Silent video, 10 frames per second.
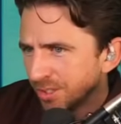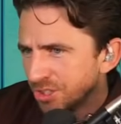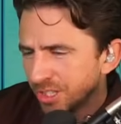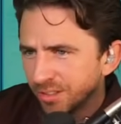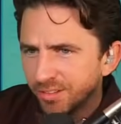and
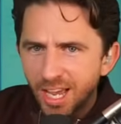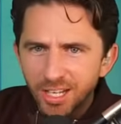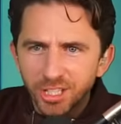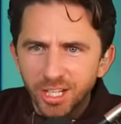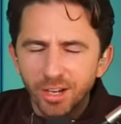she could
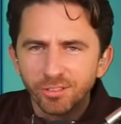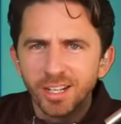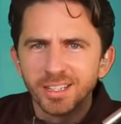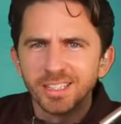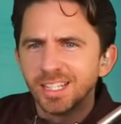cash it out,
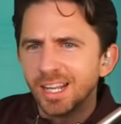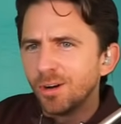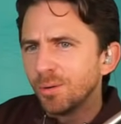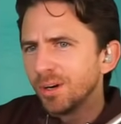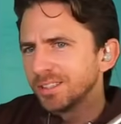right? Isn't that
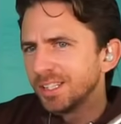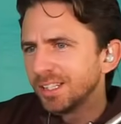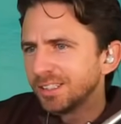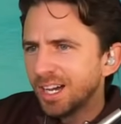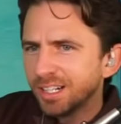how it works?
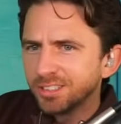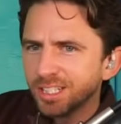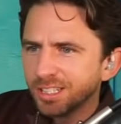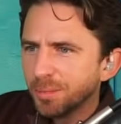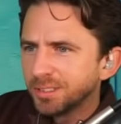The
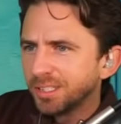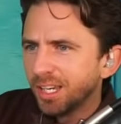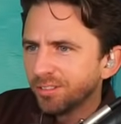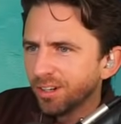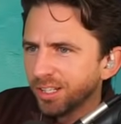doctor's got the messy
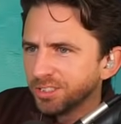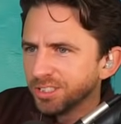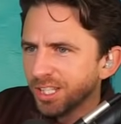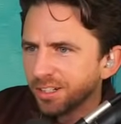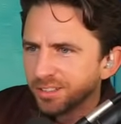handwriting,
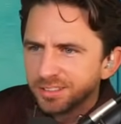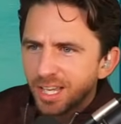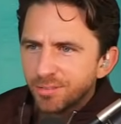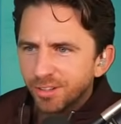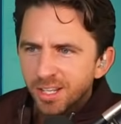she's got to
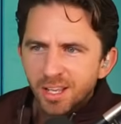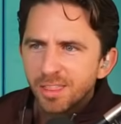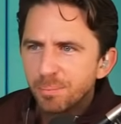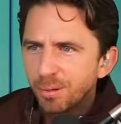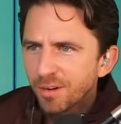decipher it.
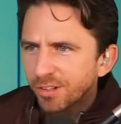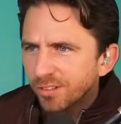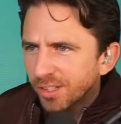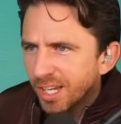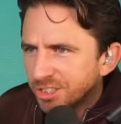The
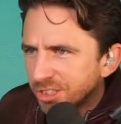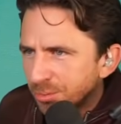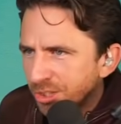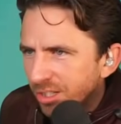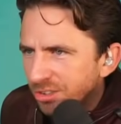perfect
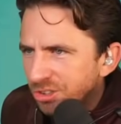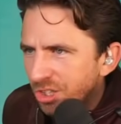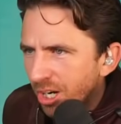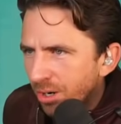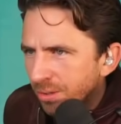relationship. Cheers,
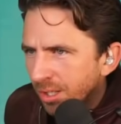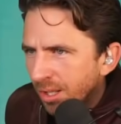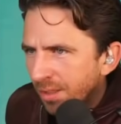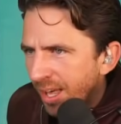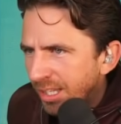Joe.
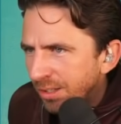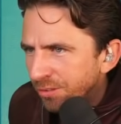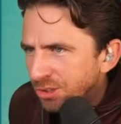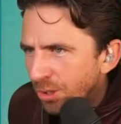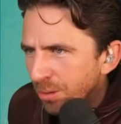Thank you
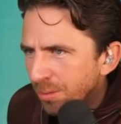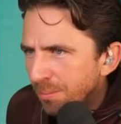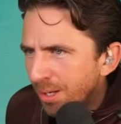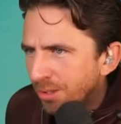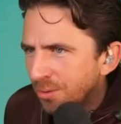for showing
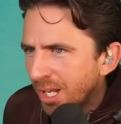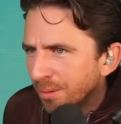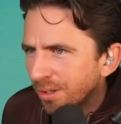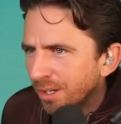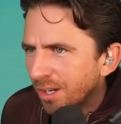me my new
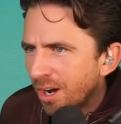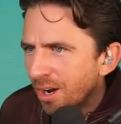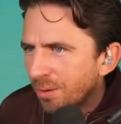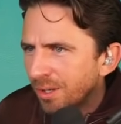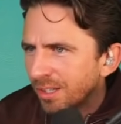neighborhood.
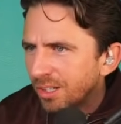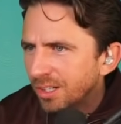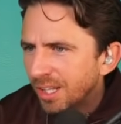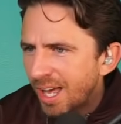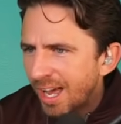Oh, and the
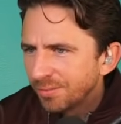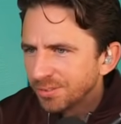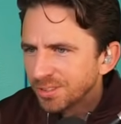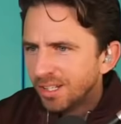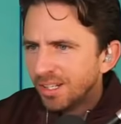good
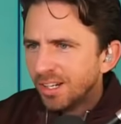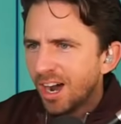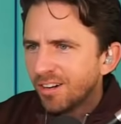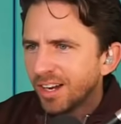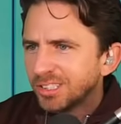laughs.
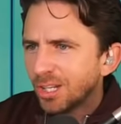All right,